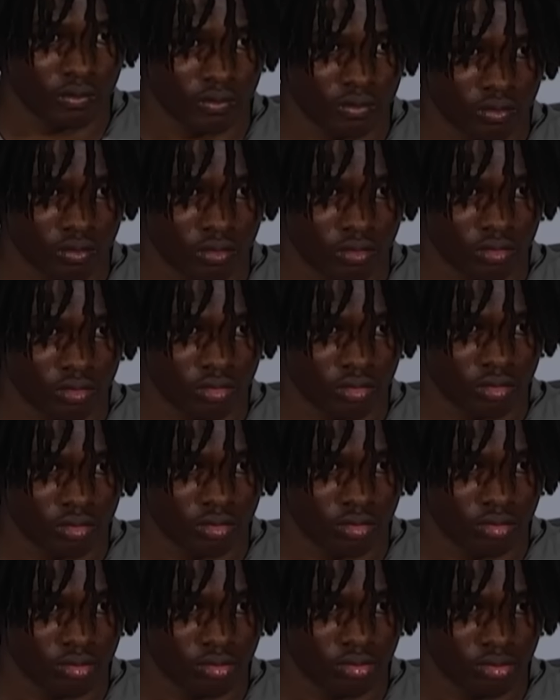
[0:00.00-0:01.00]
it finally
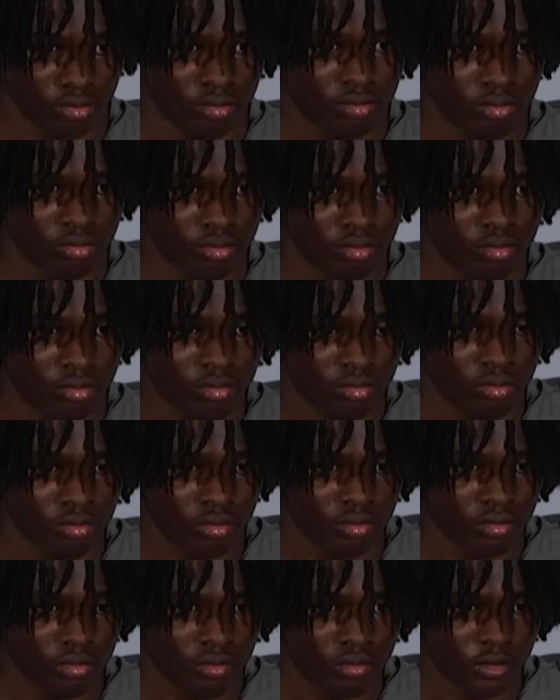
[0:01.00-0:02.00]
came just to get it out of the
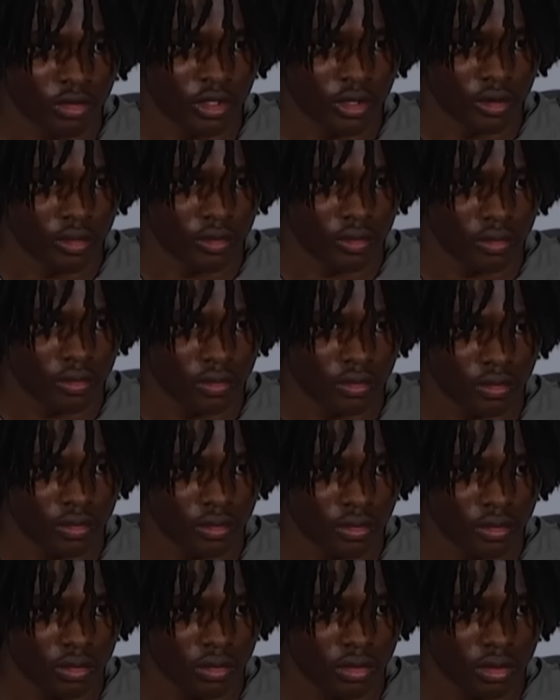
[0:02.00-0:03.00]
way. Was getting that
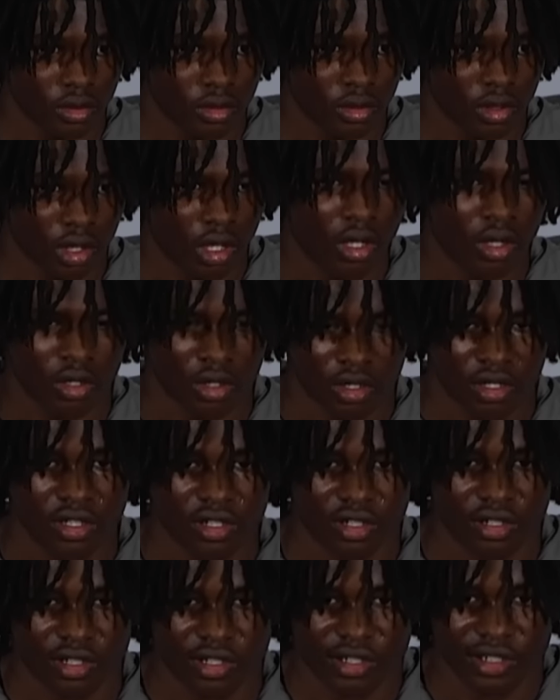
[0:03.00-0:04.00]
drop so early on almost a
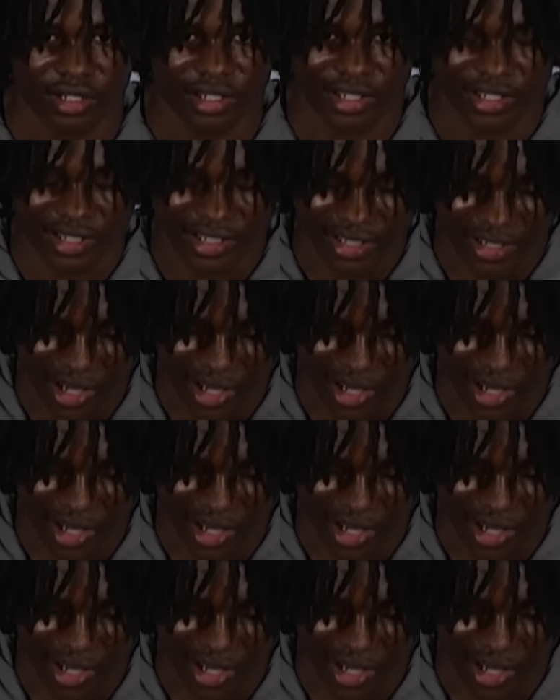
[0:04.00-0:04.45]
relief?